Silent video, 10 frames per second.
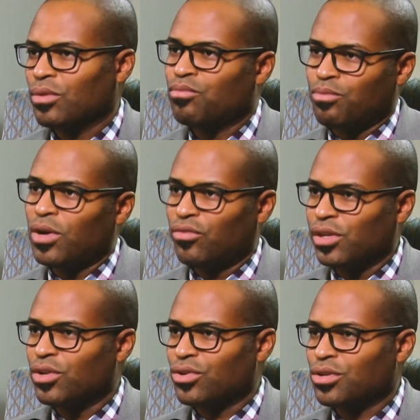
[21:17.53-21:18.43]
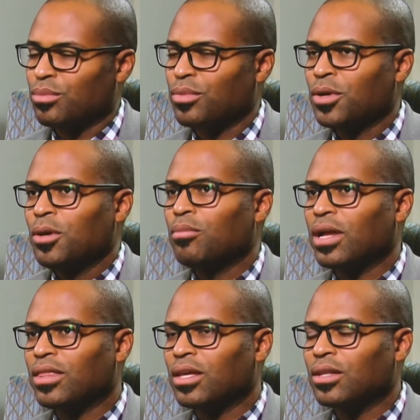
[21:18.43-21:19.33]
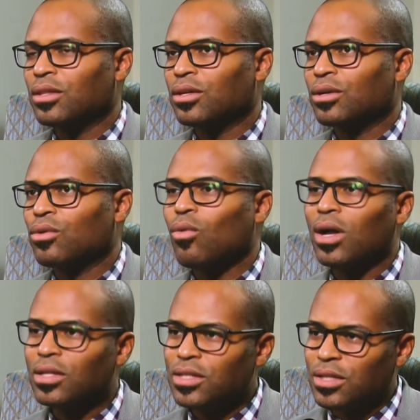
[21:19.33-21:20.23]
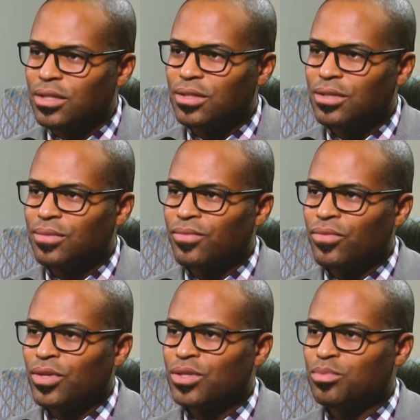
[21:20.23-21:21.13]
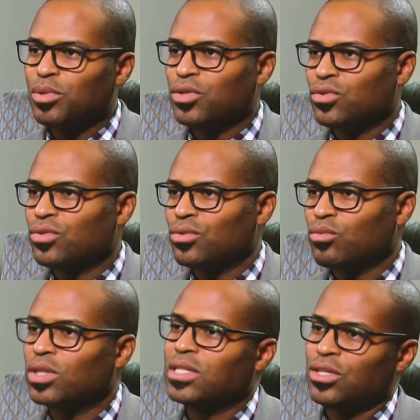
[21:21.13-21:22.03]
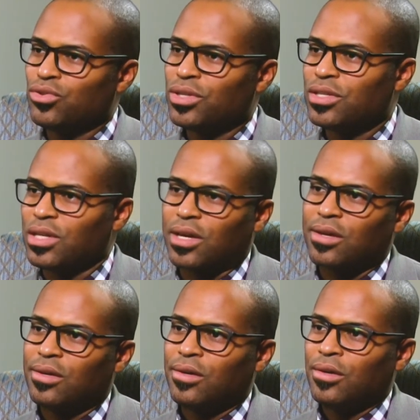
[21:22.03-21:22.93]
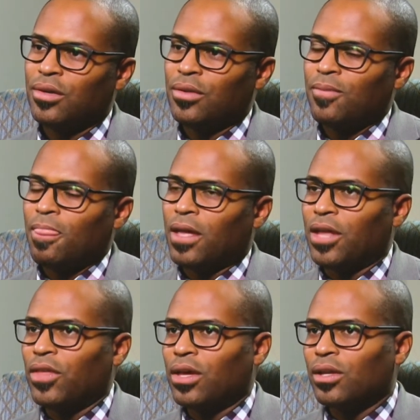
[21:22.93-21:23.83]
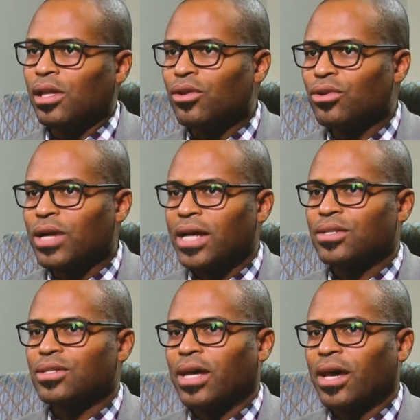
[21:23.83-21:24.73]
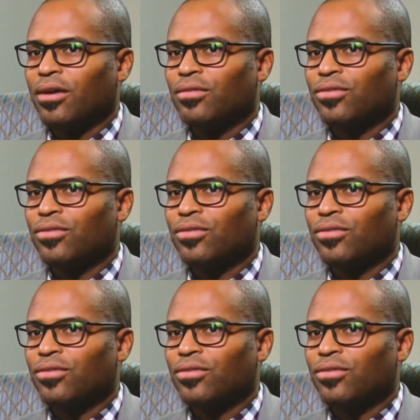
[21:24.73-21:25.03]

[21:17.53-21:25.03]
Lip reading: of leadership, but I think the qualities speak to what's intrinsic. And I think a leader has to have